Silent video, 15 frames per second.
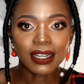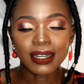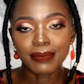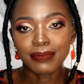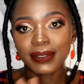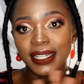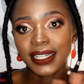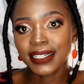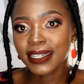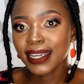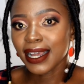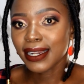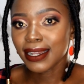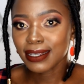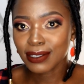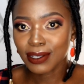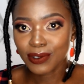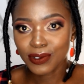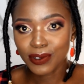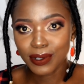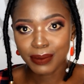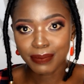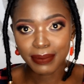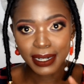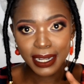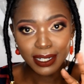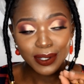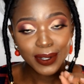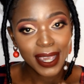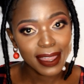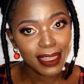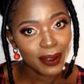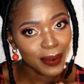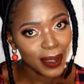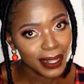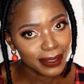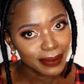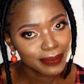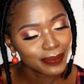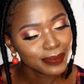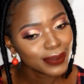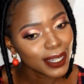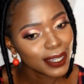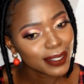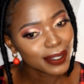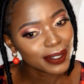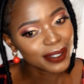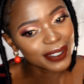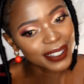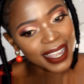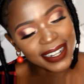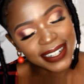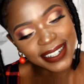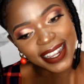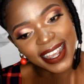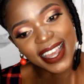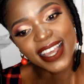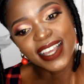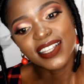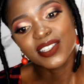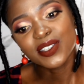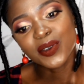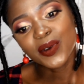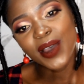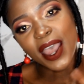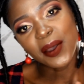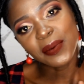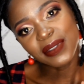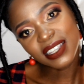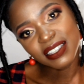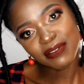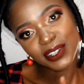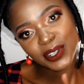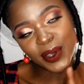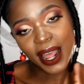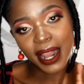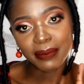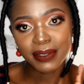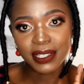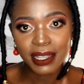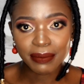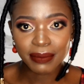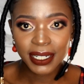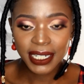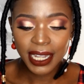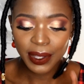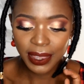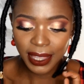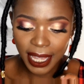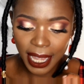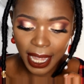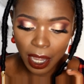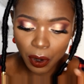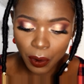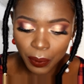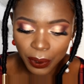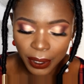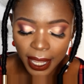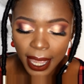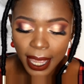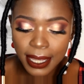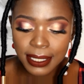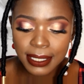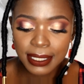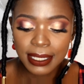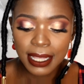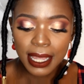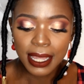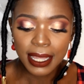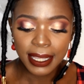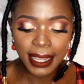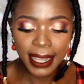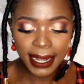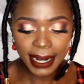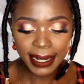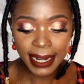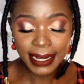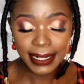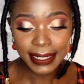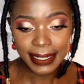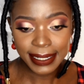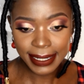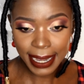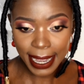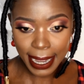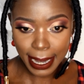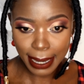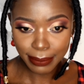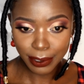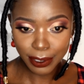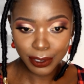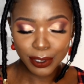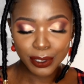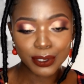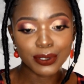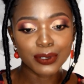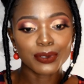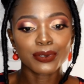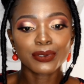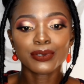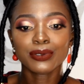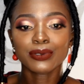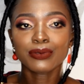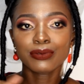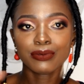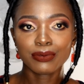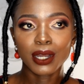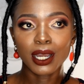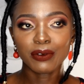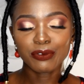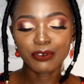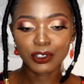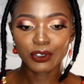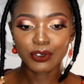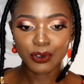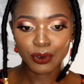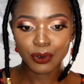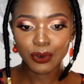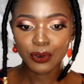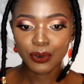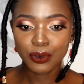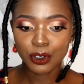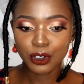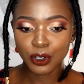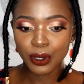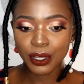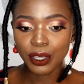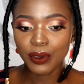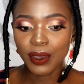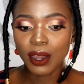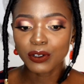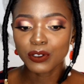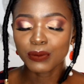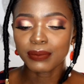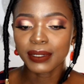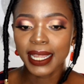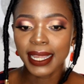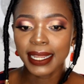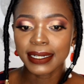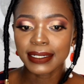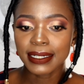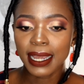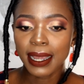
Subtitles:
blend colors that do not blend together well. So know that. So I hope this video helps somebody out there. I hope you guys get an idea, I'm going to do a video showing you how to blend